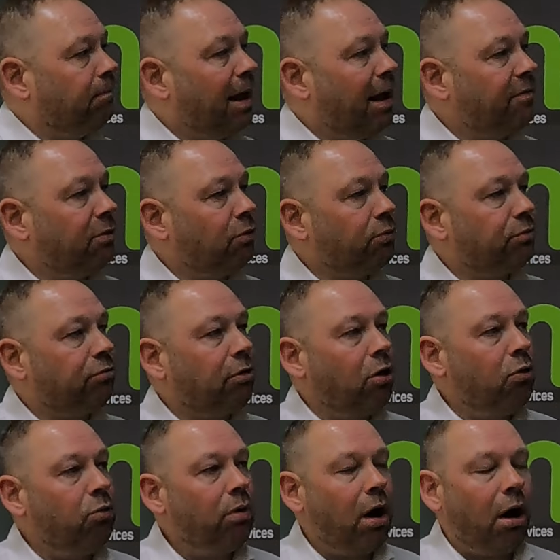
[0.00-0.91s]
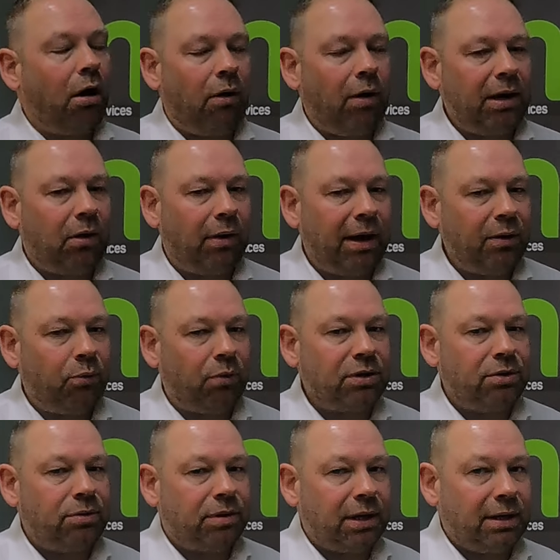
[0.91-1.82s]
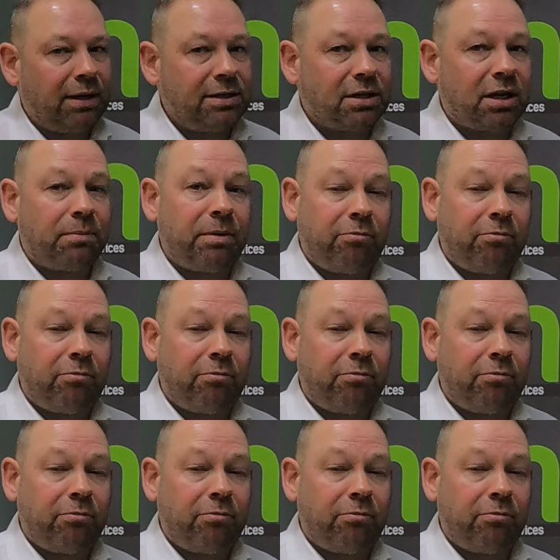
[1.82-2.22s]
have a look through, highlight what you think is going